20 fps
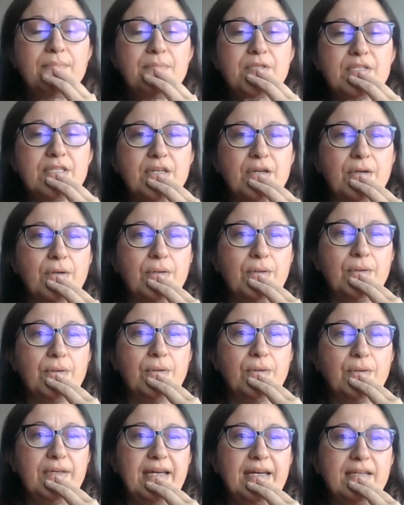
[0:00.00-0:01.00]
So
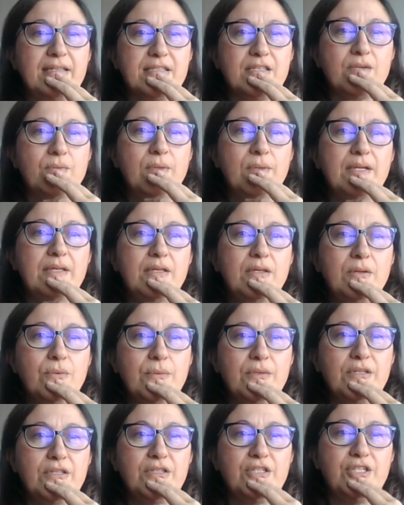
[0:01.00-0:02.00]
yeah, so what
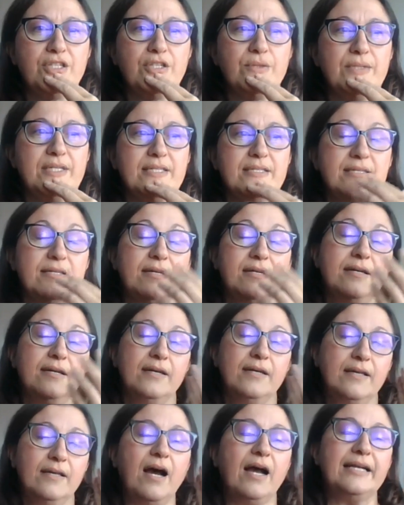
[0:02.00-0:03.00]
you would do is
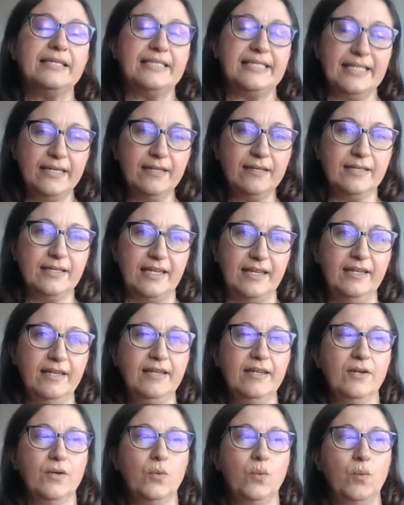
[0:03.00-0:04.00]
ideally,
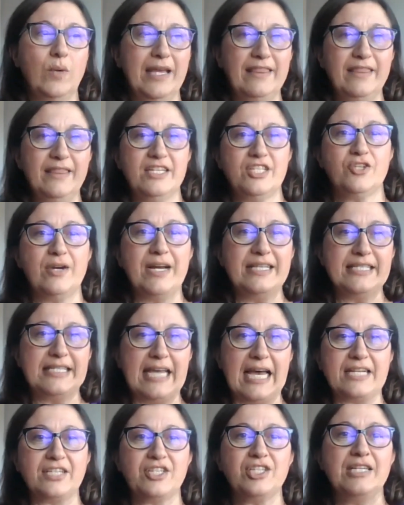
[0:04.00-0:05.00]
when the
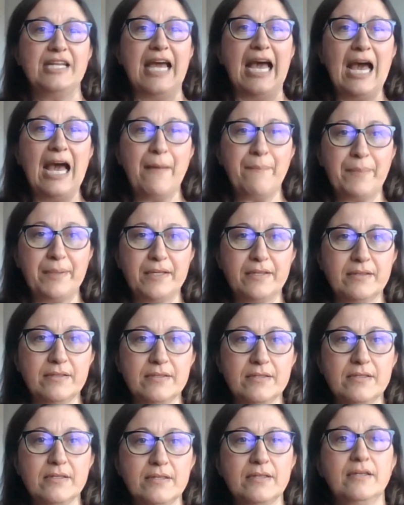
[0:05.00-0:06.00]
transaction
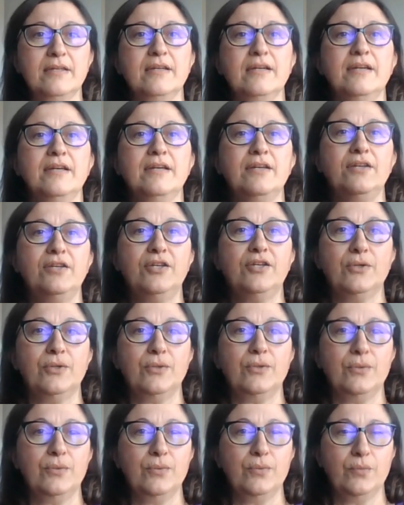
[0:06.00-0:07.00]
happens,
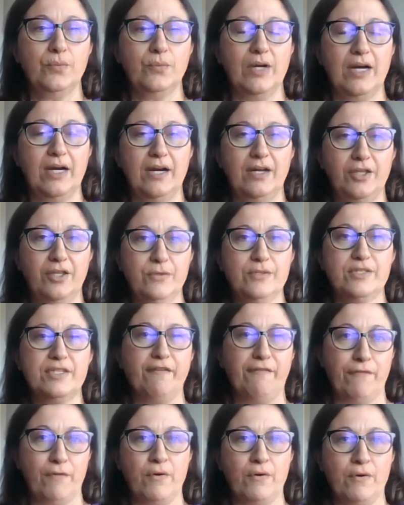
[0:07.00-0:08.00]
you use
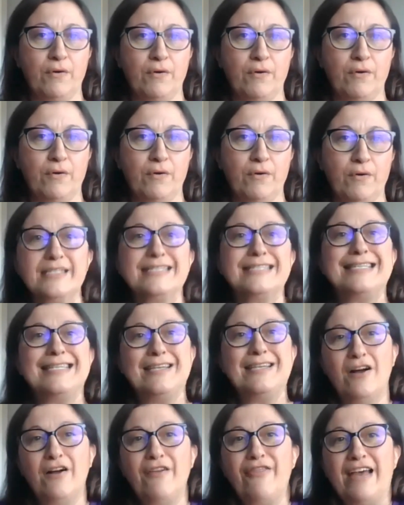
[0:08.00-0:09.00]
the foreign
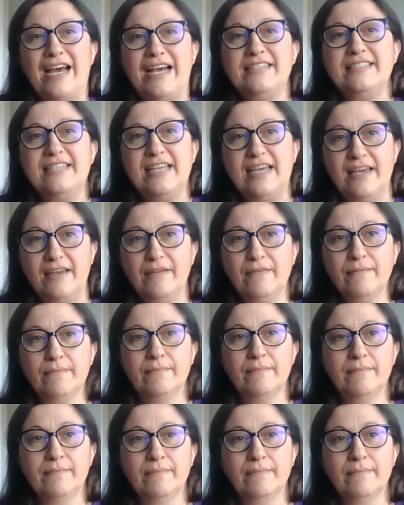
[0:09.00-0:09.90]
currency on that day,